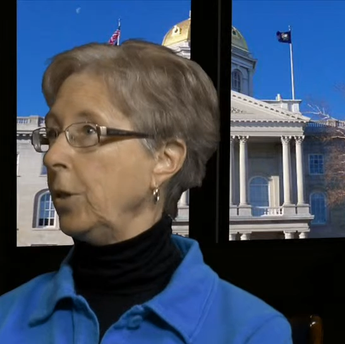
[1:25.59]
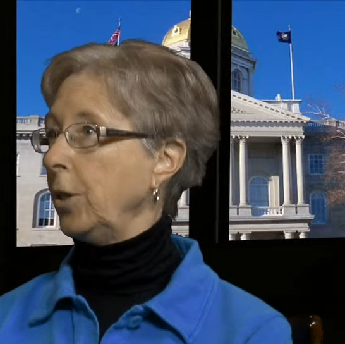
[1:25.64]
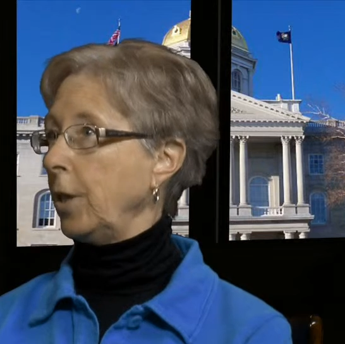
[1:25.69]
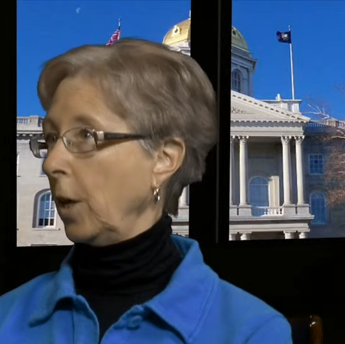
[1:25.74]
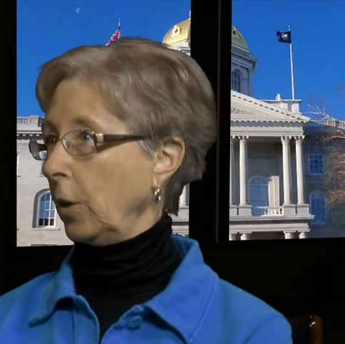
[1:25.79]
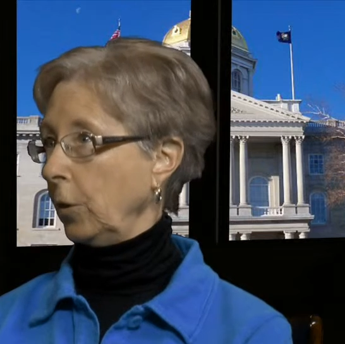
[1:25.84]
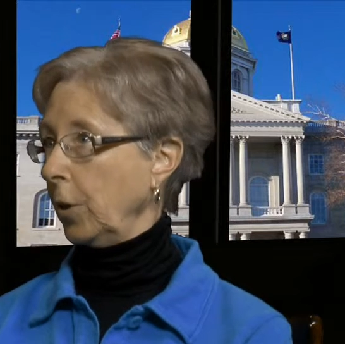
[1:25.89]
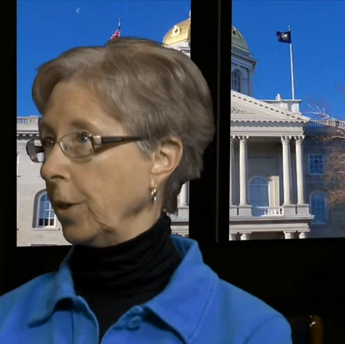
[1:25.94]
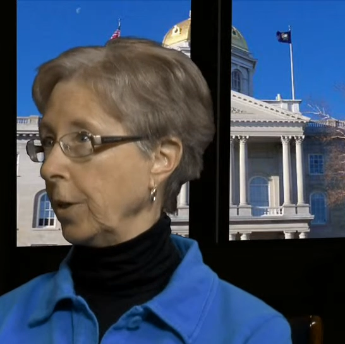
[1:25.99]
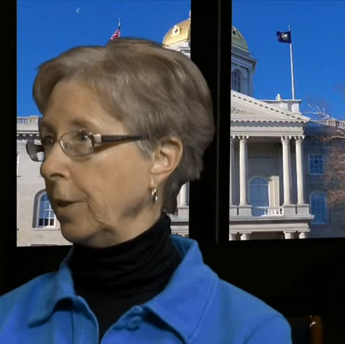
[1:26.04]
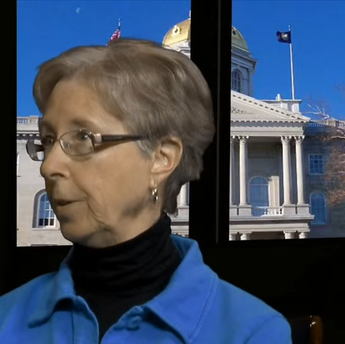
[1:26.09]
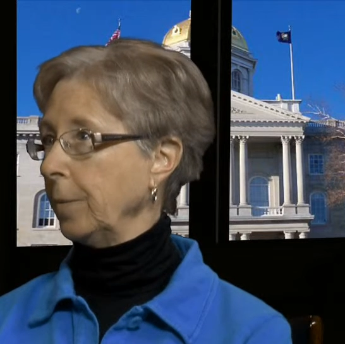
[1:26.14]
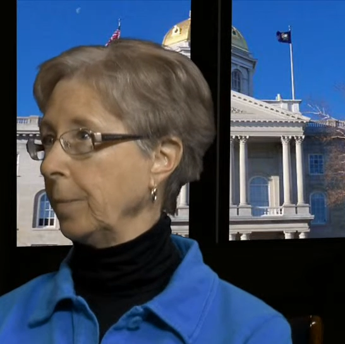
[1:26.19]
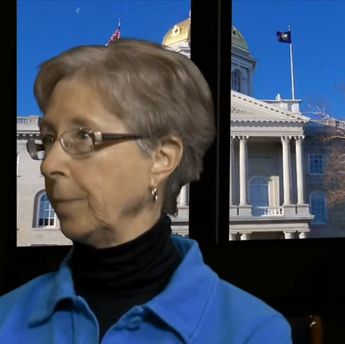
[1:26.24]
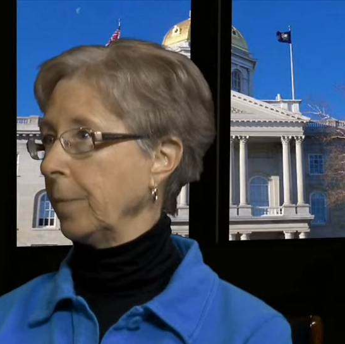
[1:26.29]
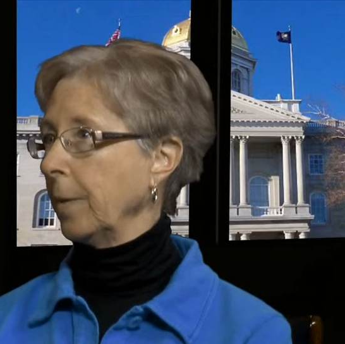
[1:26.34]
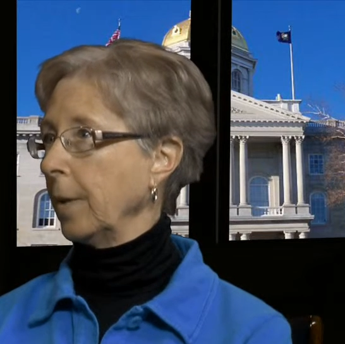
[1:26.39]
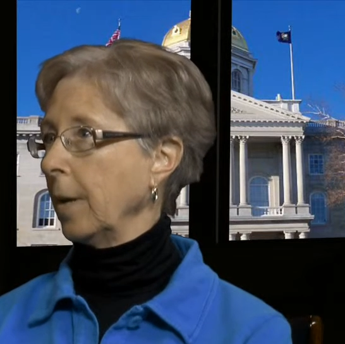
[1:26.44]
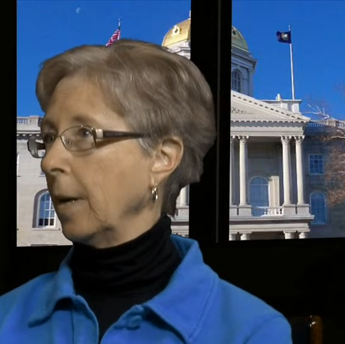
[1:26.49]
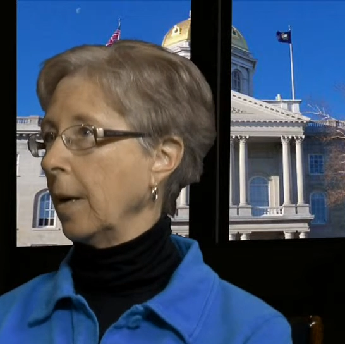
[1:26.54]
shelter,
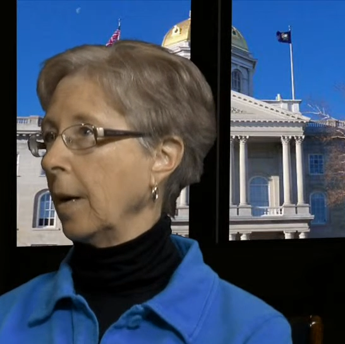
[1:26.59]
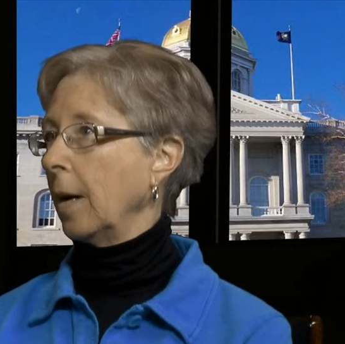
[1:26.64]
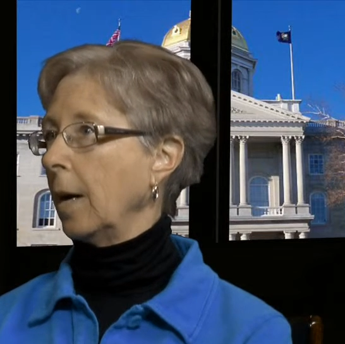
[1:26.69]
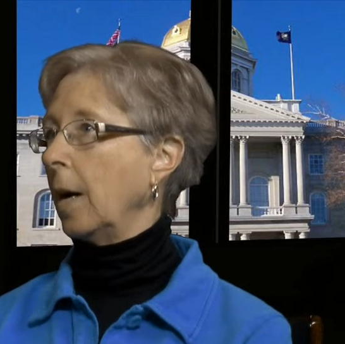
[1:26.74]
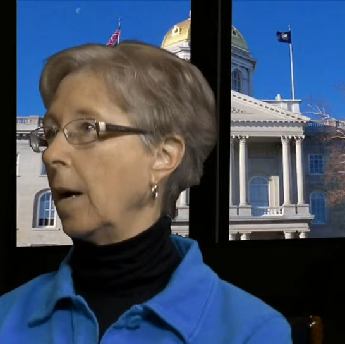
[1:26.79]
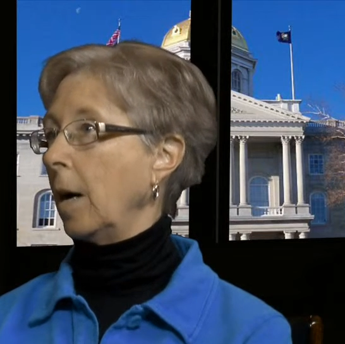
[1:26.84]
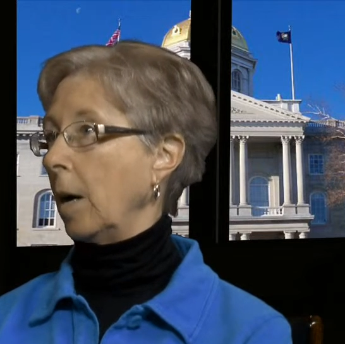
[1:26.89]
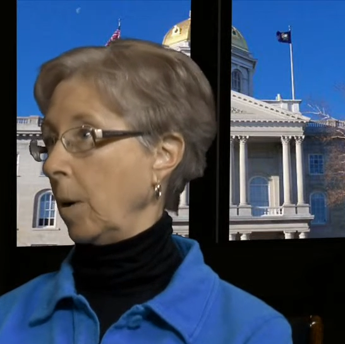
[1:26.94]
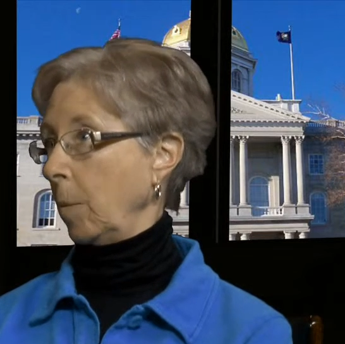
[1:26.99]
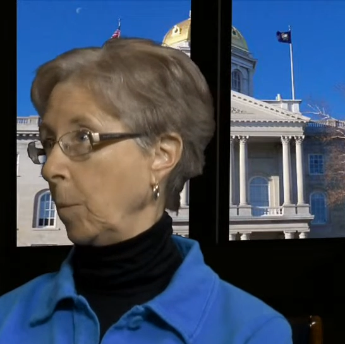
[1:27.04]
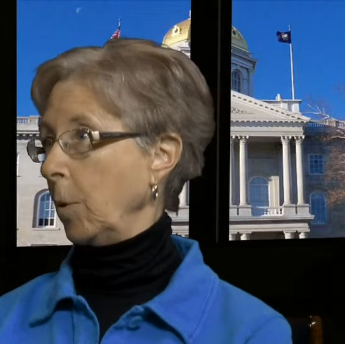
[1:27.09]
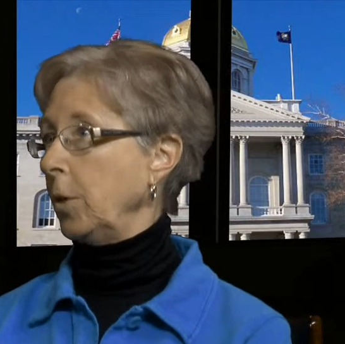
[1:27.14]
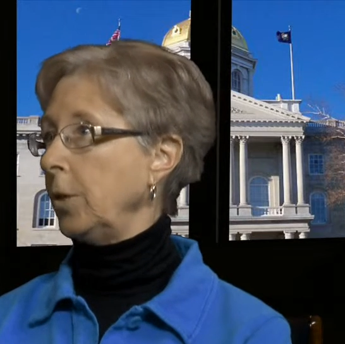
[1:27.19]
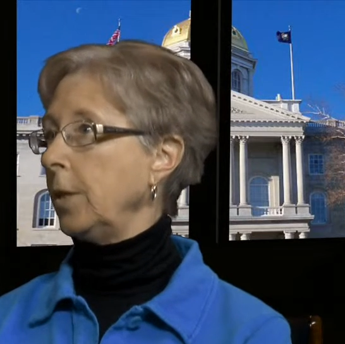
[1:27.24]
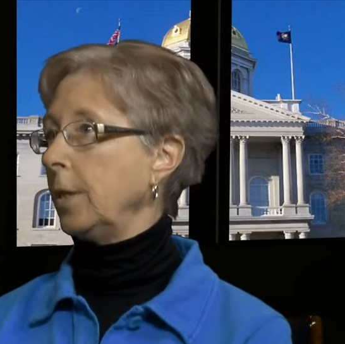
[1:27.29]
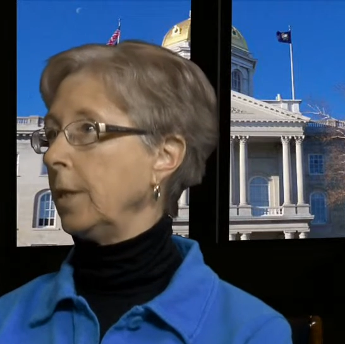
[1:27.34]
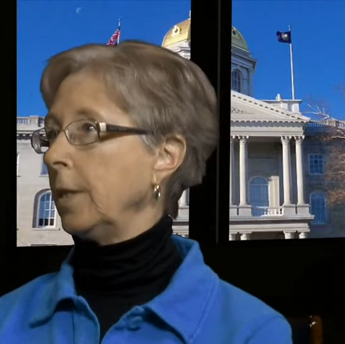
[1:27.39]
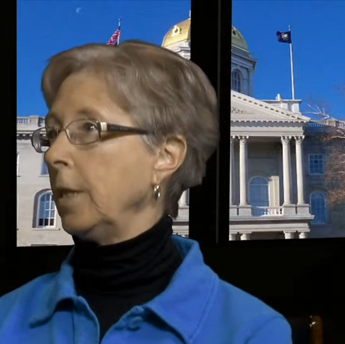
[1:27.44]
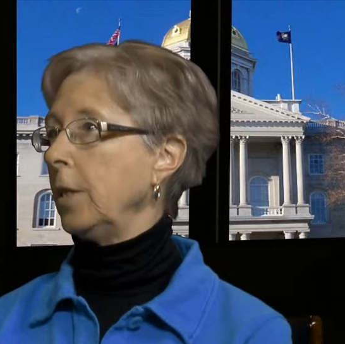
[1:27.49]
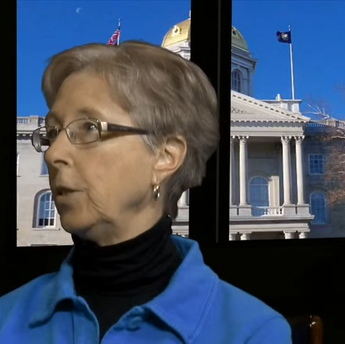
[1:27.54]

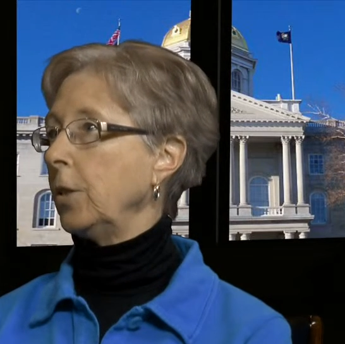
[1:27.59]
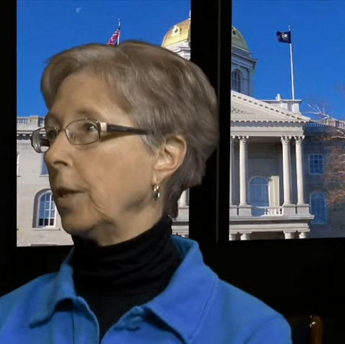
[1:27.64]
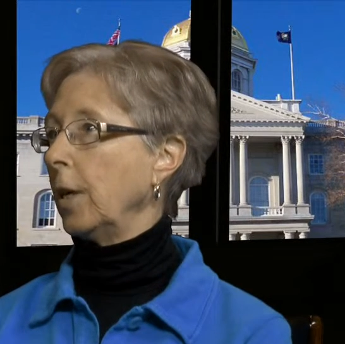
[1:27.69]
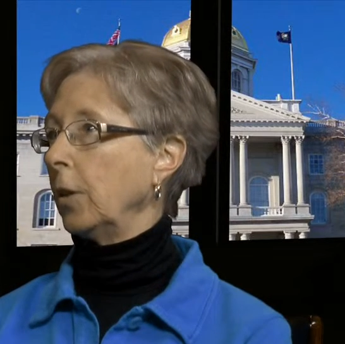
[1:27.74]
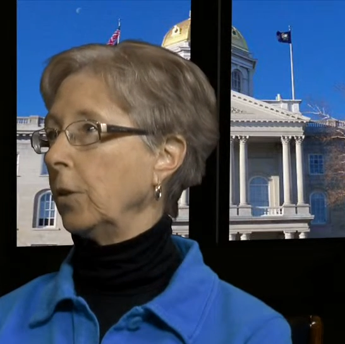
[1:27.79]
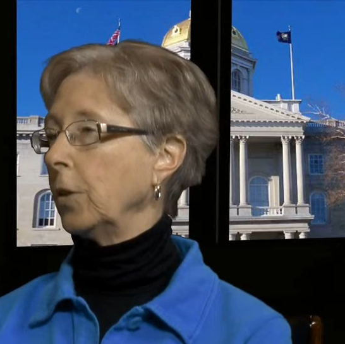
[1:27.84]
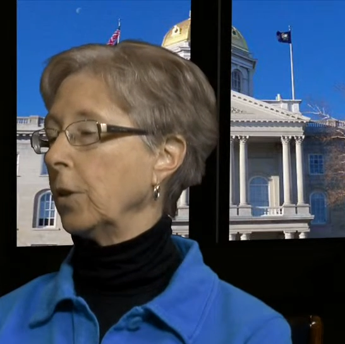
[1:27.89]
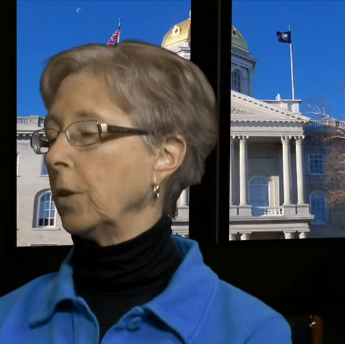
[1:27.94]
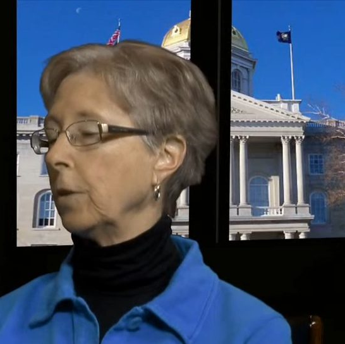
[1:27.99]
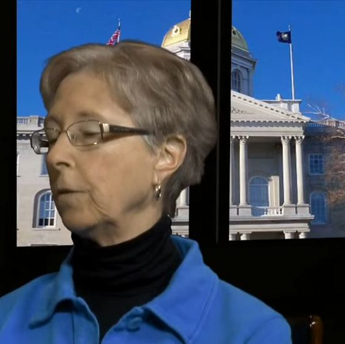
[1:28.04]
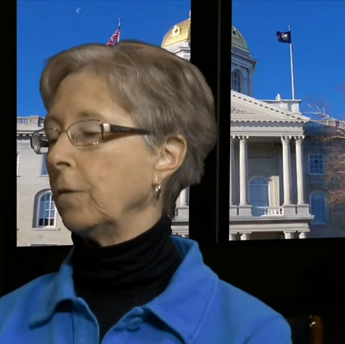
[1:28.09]
emergency shelter